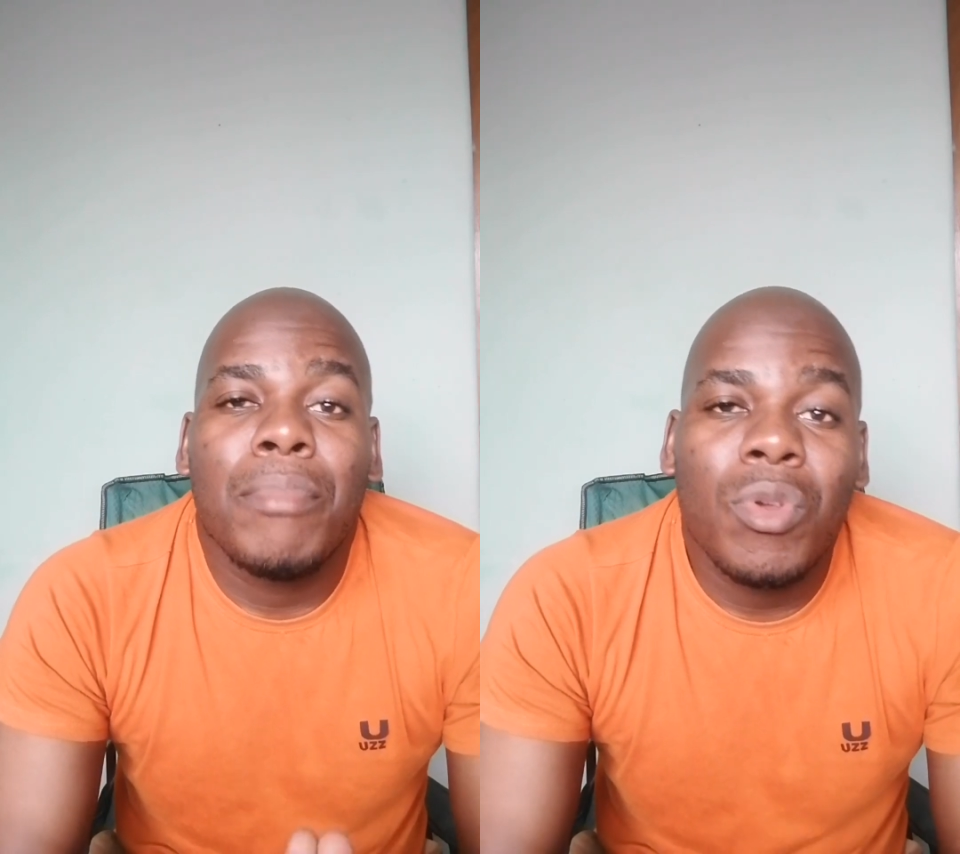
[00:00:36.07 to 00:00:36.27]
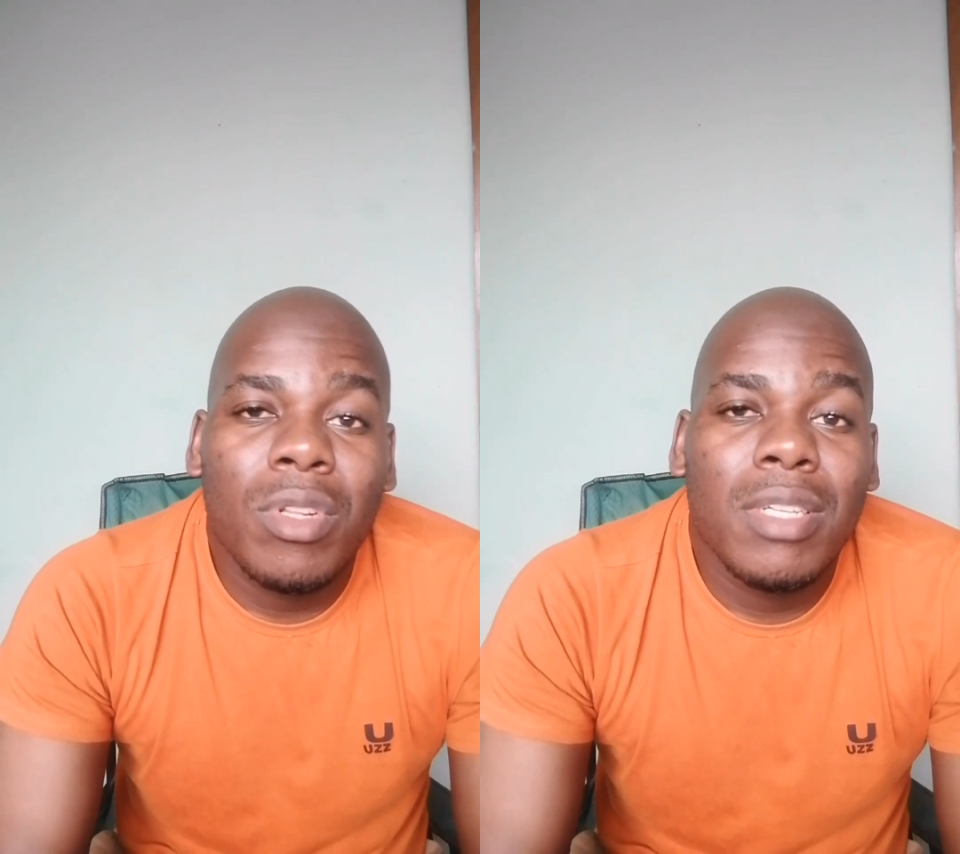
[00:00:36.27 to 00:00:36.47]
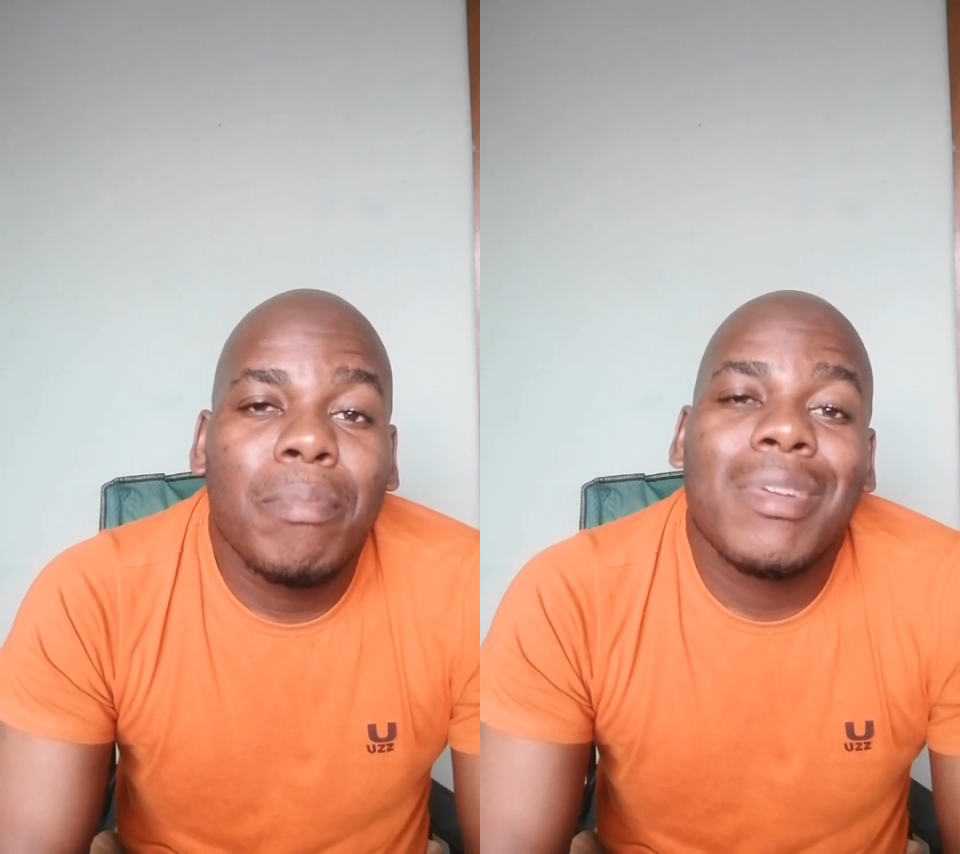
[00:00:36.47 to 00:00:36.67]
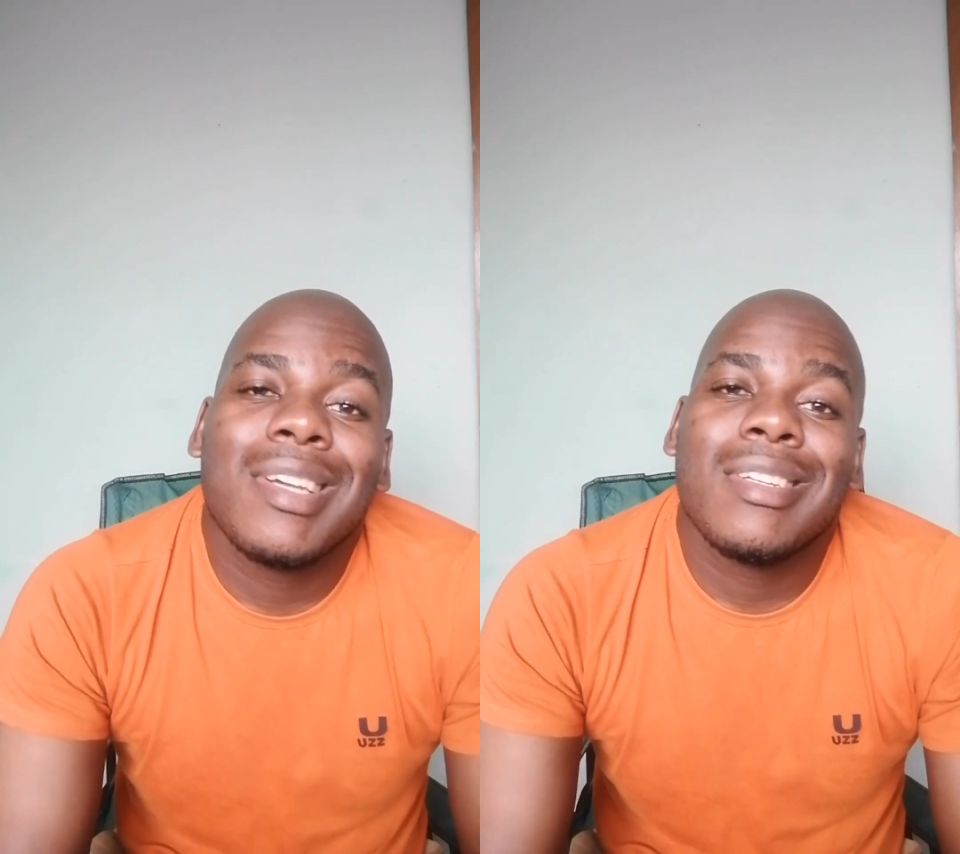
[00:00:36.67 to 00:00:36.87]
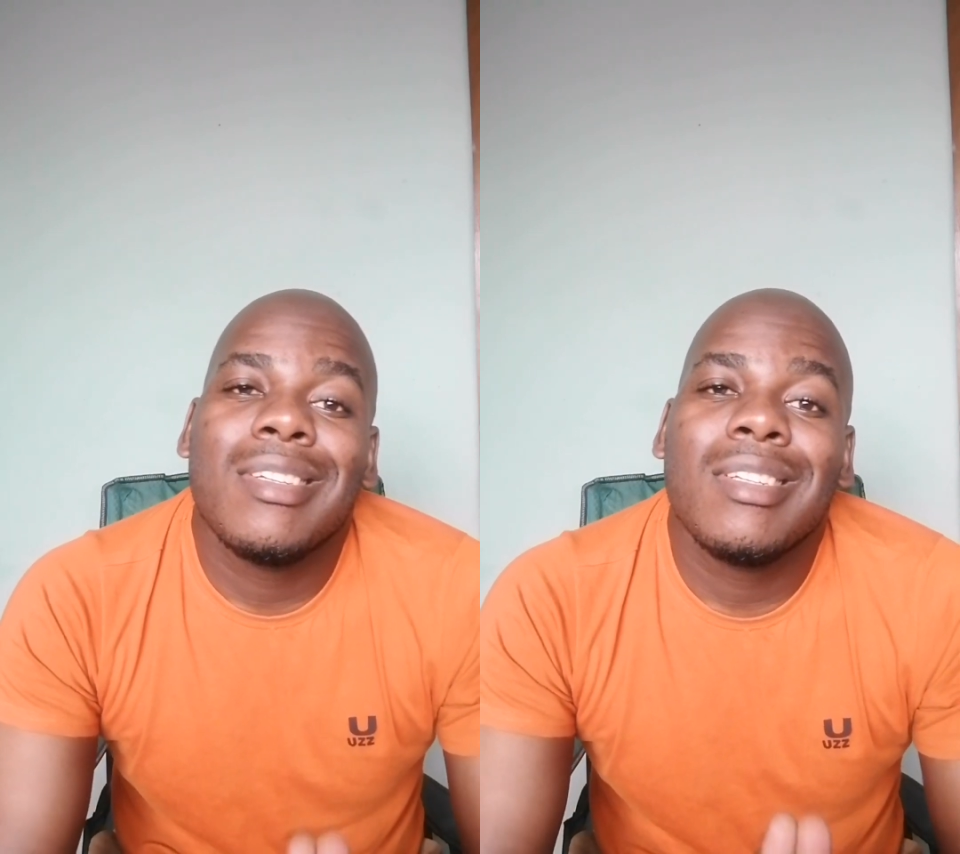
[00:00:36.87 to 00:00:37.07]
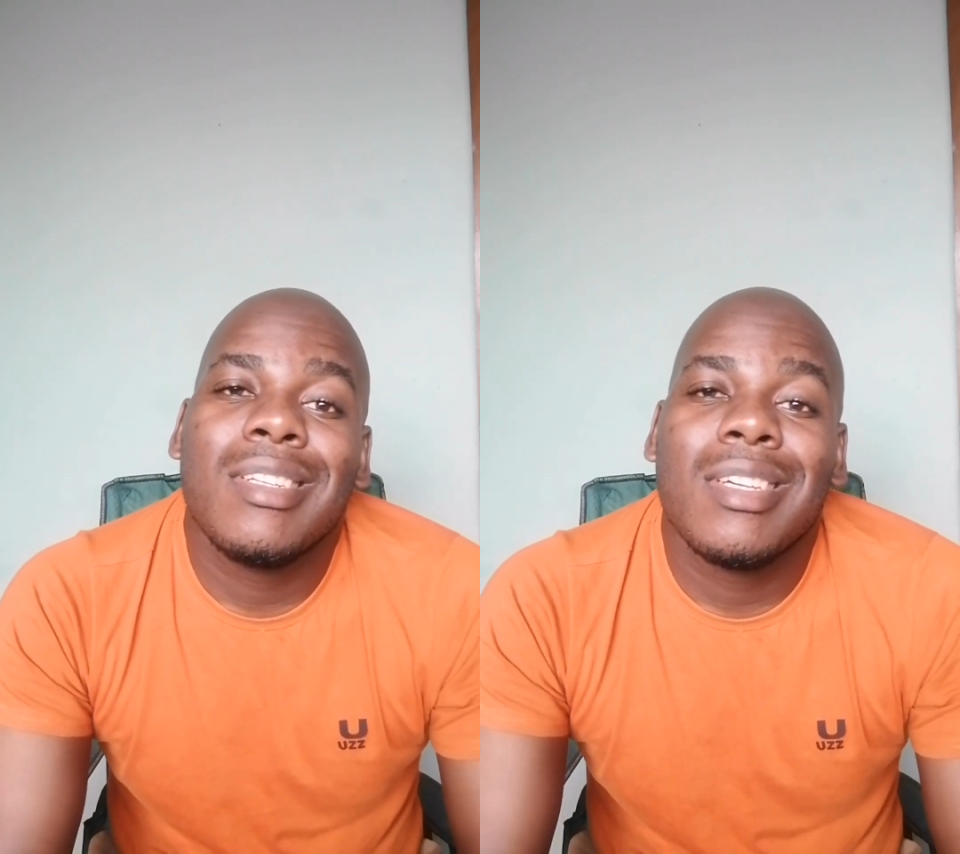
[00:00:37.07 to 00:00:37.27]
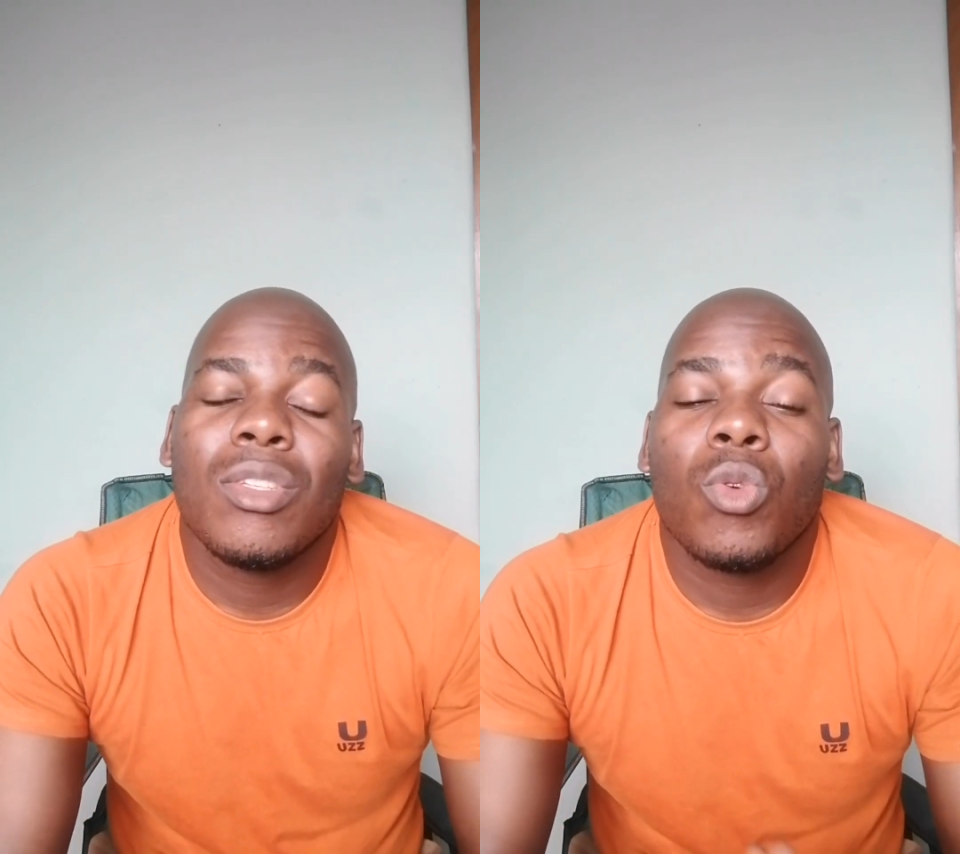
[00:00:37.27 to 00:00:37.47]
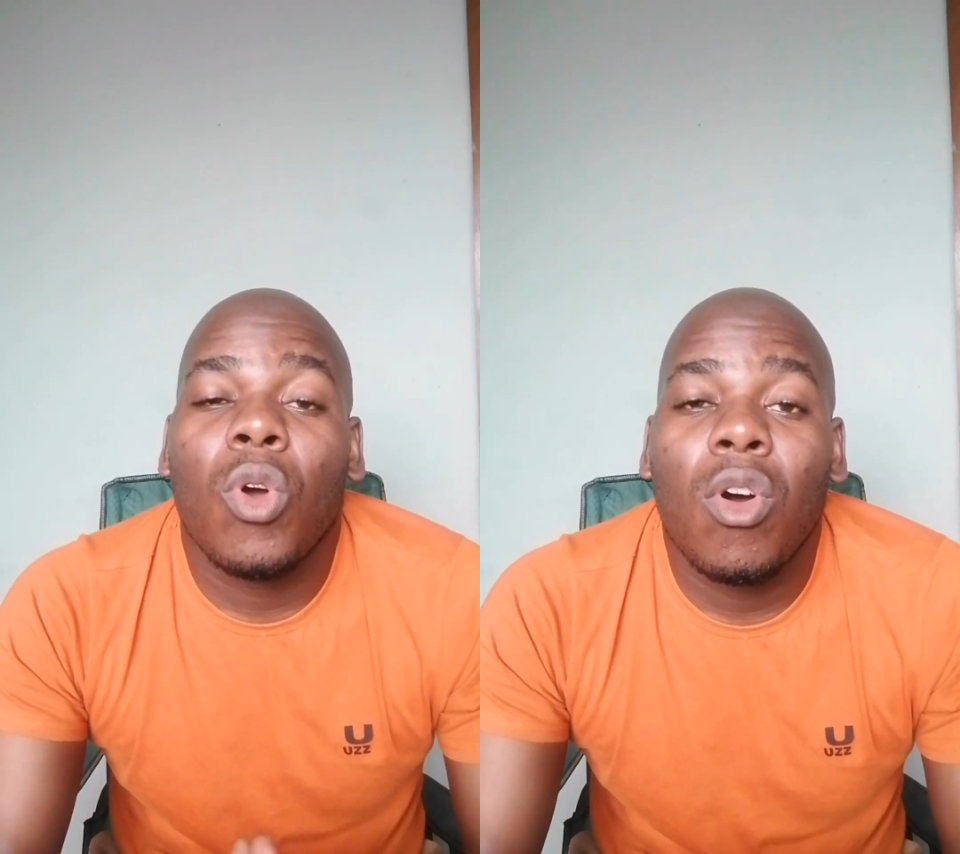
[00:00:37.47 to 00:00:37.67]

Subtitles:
beauty practitioners who